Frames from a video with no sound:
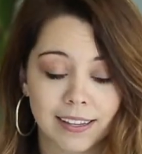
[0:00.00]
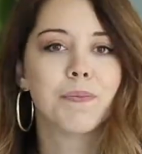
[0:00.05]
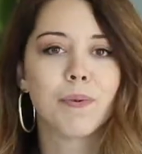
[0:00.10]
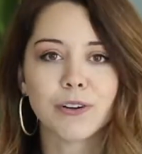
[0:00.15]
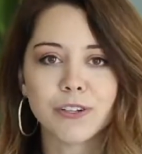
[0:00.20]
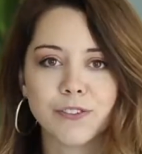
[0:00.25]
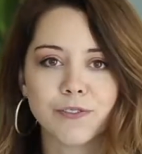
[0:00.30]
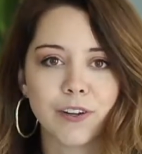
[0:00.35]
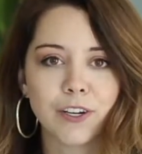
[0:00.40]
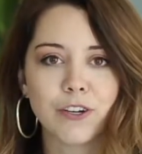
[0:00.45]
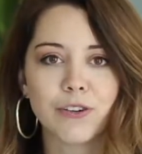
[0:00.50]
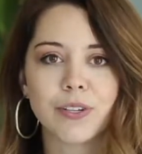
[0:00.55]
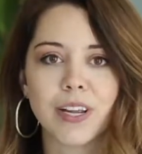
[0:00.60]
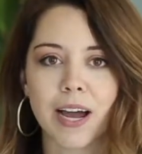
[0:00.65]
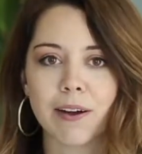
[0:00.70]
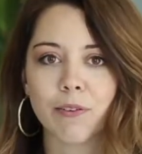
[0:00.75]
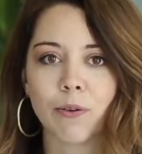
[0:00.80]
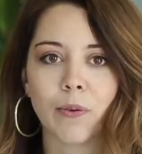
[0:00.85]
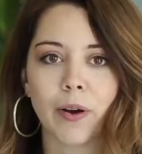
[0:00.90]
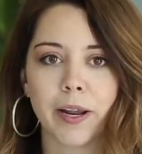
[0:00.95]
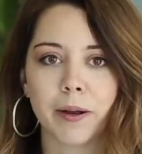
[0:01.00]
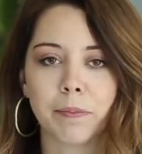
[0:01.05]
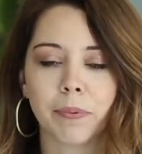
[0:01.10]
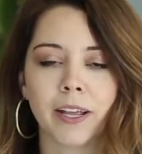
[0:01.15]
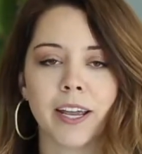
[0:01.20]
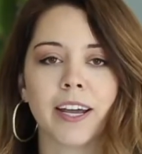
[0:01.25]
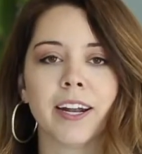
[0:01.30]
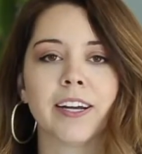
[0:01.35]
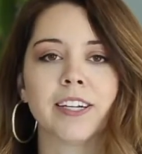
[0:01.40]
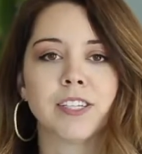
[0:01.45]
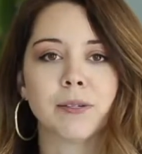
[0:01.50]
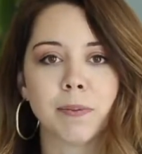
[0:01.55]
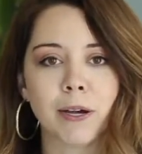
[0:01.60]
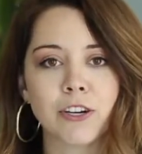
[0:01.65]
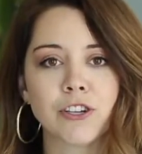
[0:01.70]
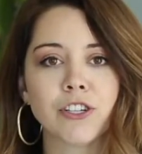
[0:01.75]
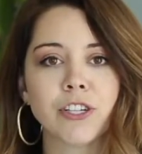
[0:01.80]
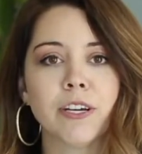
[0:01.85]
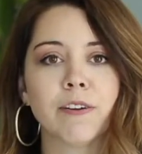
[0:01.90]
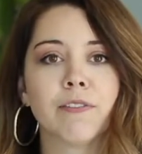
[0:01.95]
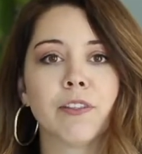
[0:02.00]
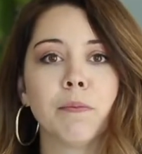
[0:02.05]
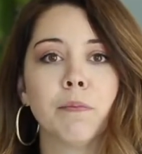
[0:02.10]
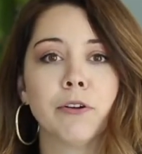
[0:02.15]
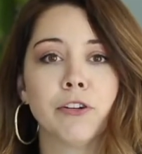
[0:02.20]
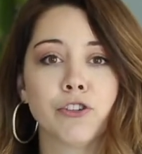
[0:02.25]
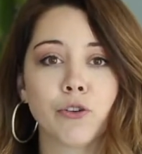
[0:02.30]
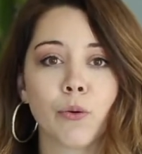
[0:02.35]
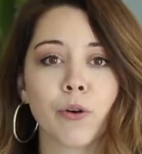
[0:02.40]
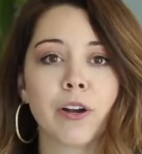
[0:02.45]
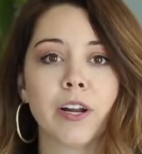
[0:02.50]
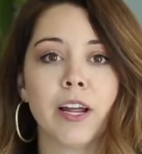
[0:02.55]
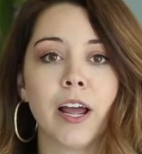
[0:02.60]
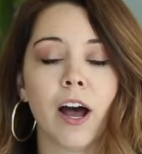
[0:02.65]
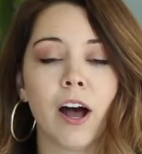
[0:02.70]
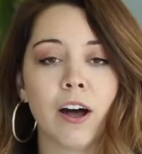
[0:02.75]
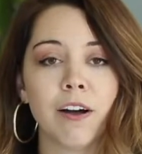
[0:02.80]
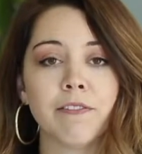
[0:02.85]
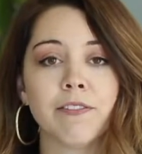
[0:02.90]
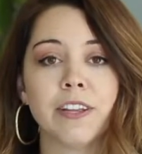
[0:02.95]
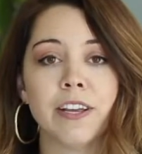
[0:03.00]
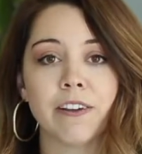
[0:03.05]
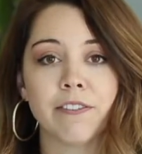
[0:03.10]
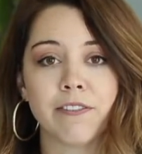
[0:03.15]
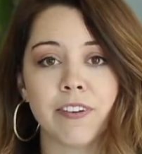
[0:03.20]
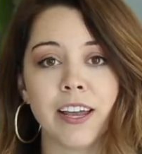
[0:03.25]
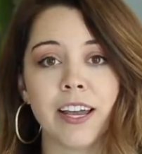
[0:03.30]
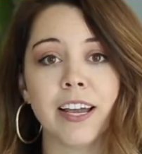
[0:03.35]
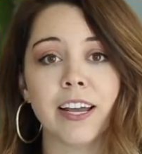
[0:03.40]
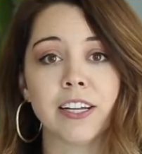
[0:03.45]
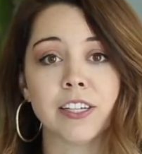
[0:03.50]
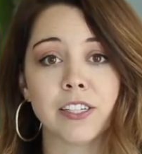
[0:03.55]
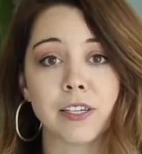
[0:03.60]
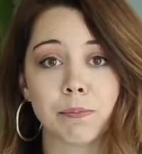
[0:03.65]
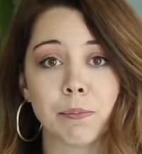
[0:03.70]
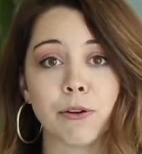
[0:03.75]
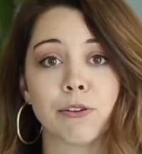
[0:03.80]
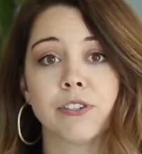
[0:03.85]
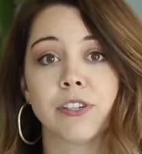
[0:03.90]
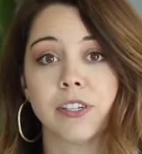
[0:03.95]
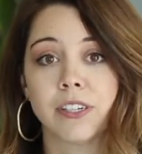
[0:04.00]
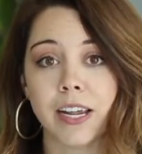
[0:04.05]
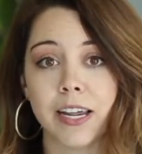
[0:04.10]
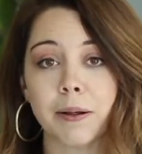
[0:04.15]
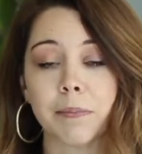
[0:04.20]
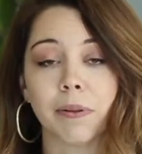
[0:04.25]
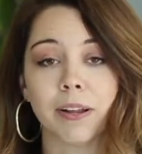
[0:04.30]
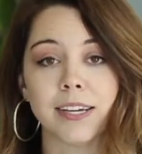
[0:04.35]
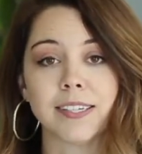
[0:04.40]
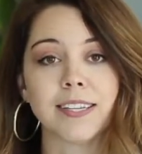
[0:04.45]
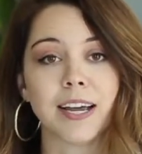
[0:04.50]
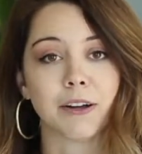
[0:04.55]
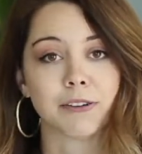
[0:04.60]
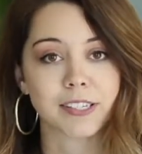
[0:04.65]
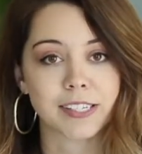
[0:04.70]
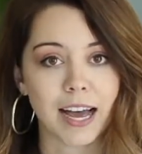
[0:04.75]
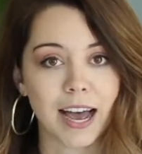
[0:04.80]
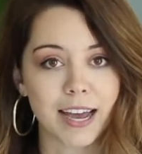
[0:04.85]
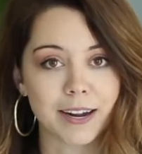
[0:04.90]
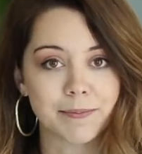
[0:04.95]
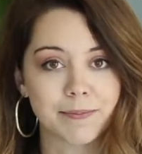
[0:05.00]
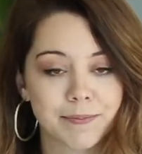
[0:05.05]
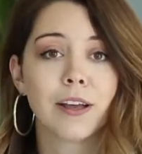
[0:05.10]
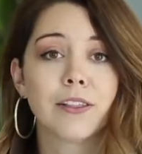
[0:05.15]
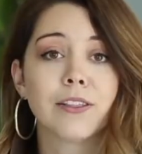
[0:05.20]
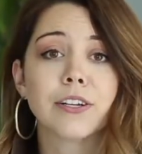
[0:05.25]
Most venues have a rain plan, especially if the majority of the event is supposed to take place outside.